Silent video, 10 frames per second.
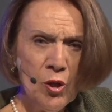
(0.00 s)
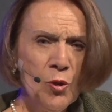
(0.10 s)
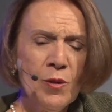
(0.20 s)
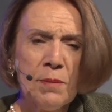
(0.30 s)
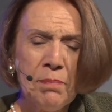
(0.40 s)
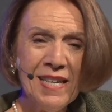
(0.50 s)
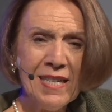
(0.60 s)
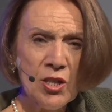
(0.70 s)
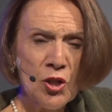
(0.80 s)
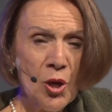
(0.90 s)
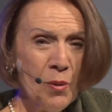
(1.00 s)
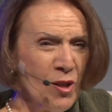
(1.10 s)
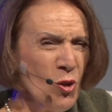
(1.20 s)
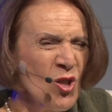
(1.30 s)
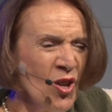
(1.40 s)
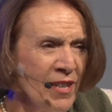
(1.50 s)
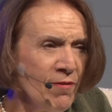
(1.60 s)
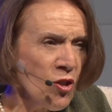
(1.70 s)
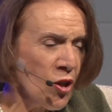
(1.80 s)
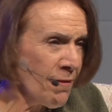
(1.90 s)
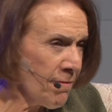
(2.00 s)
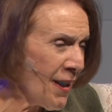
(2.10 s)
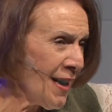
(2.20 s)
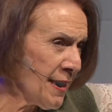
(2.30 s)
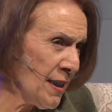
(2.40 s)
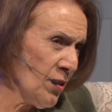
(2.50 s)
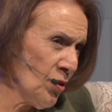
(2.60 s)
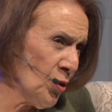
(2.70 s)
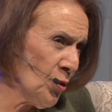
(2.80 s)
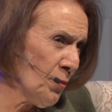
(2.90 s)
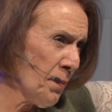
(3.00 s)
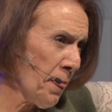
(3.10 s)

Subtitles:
who is being stoic, who's not even confiding in you.